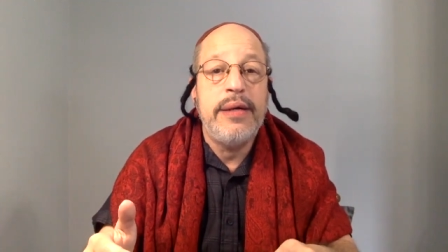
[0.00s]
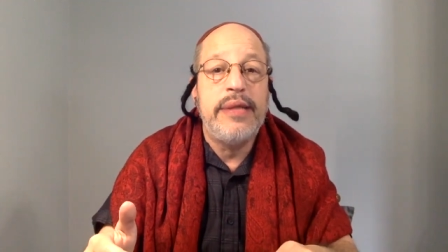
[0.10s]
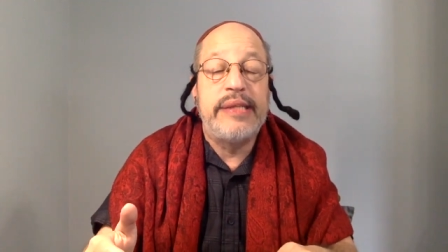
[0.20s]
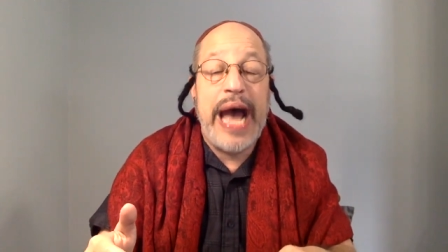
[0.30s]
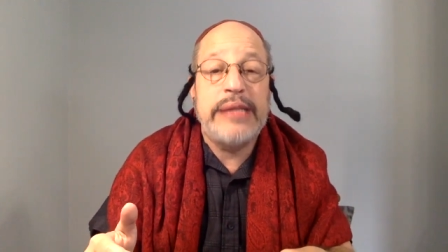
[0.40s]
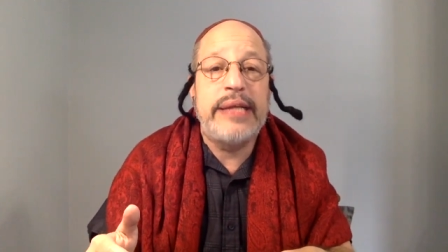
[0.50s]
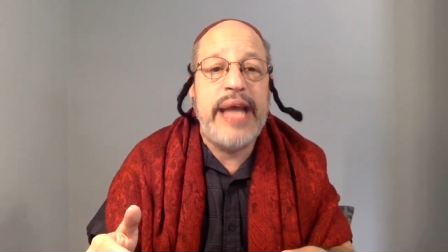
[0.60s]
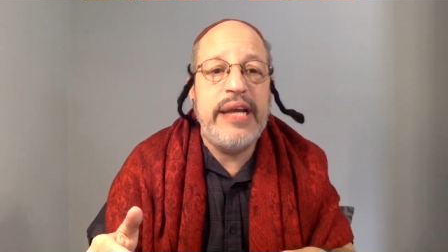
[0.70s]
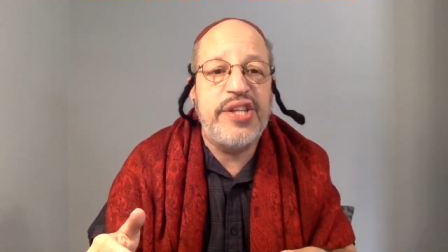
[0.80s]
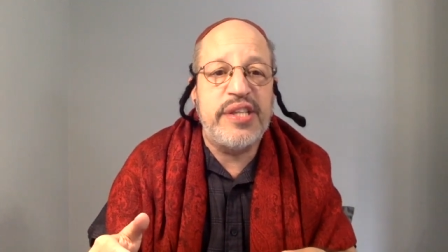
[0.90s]
The talent
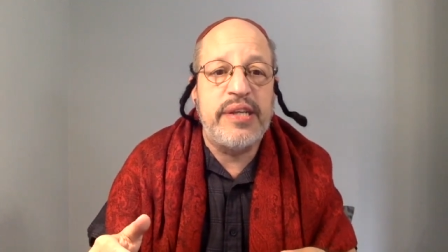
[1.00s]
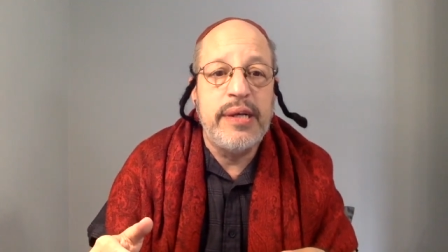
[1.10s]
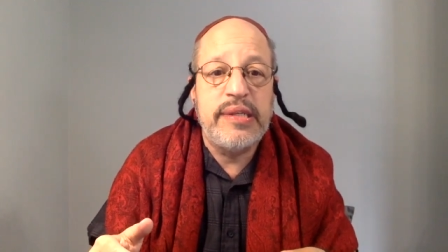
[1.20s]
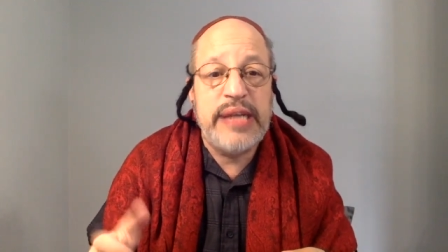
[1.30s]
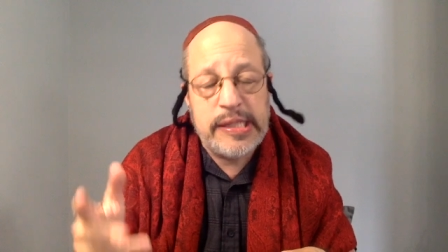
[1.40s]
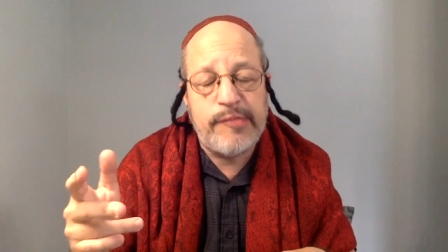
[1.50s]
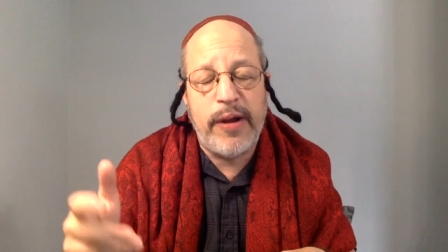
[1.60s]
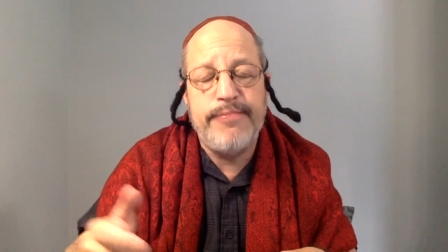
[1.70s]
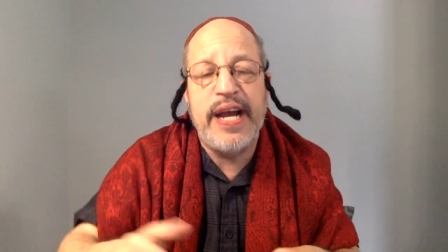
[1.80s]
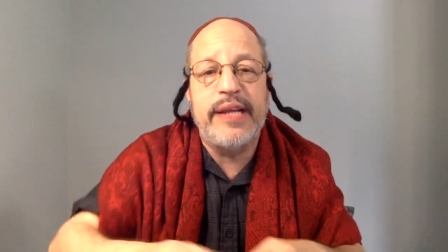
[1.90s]
agent sits for
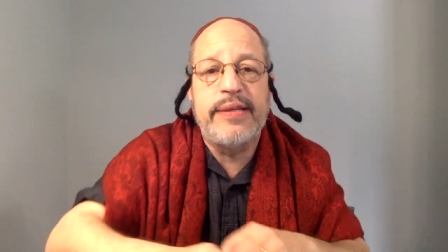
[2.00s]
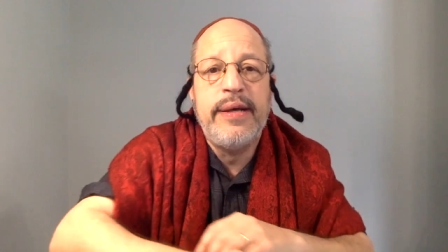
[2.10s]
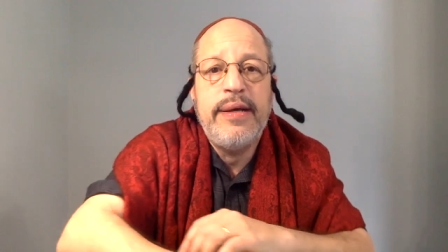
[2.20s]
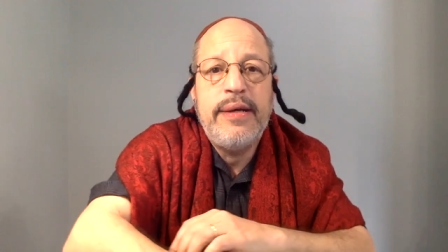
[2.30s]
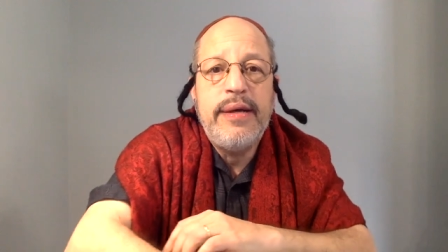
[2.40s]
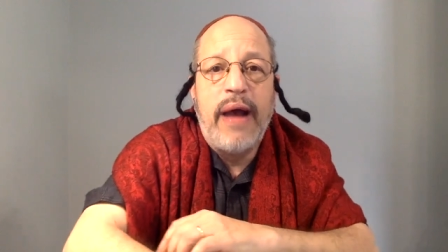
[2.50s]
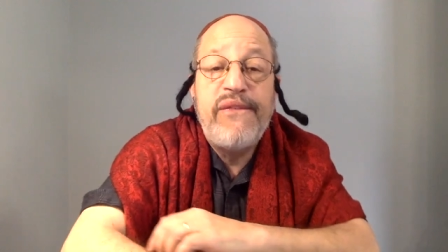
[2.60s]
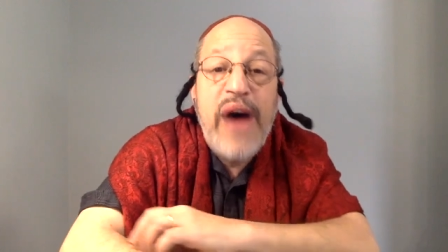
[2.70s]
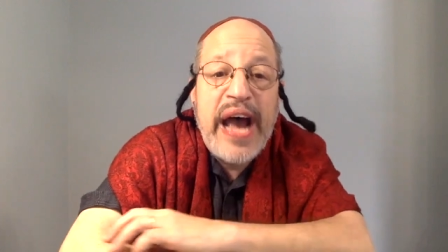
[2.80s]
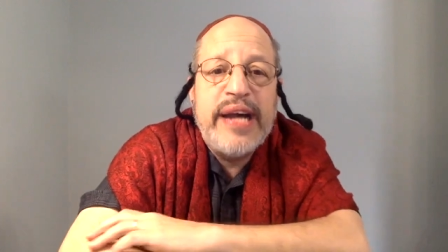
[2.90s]
a minute and
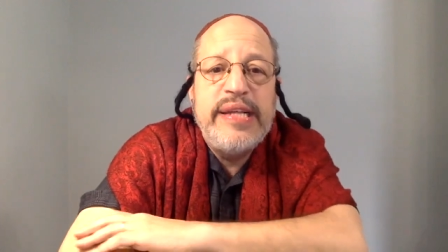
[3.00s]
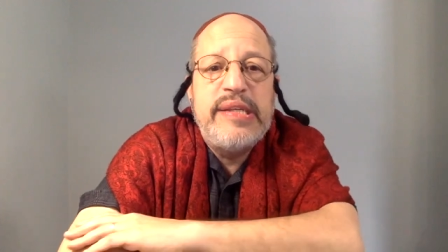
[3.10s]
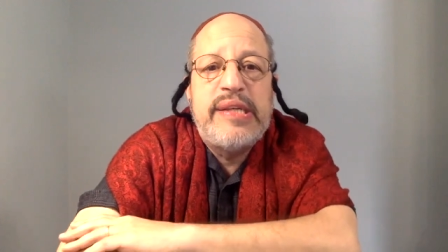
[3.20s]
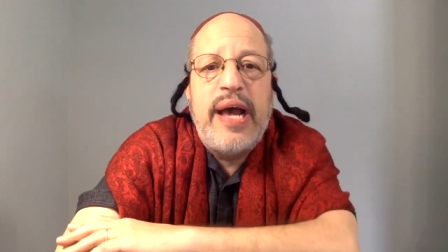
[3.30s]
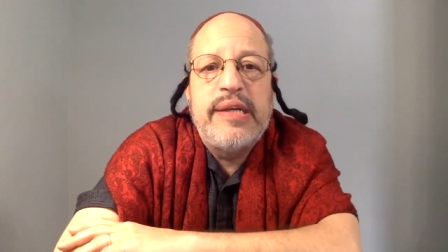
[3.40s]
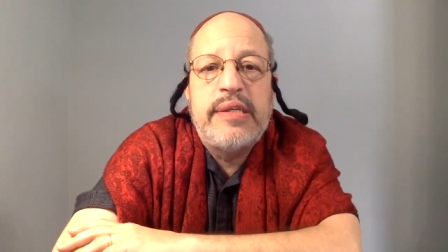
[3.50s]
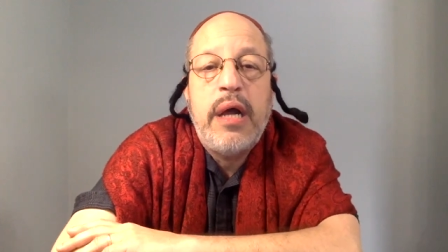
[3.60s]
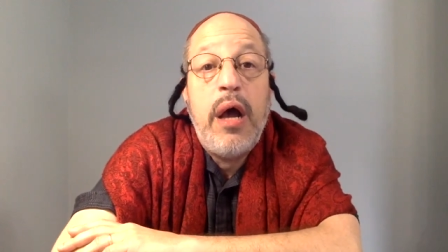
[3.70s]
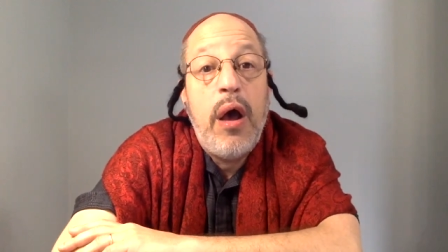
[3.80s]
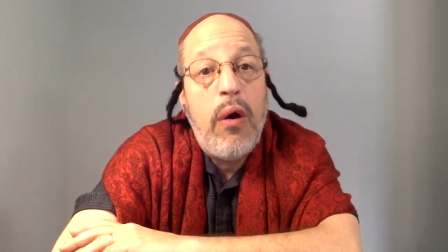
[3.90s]
finally says,
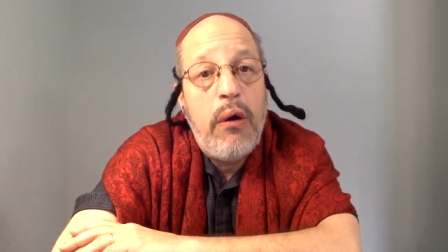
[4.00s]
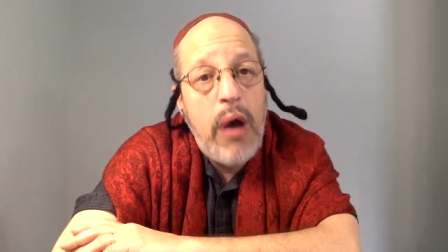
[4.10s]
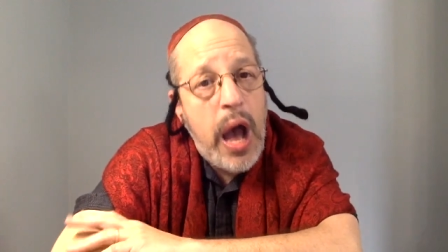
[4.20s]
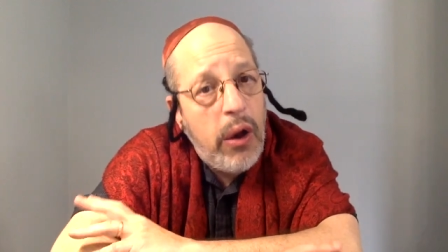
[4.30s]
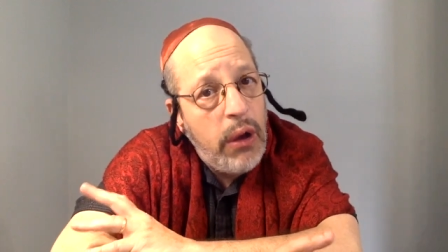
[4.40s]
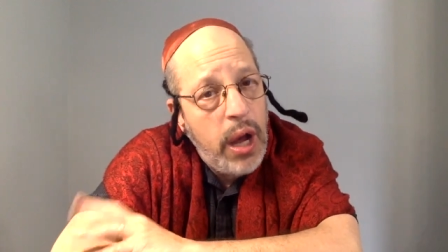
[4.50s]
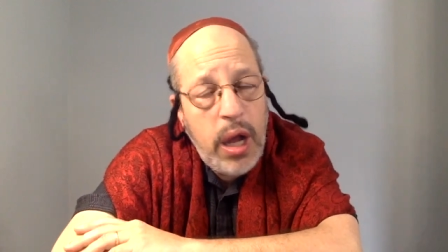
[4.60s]
"Wow,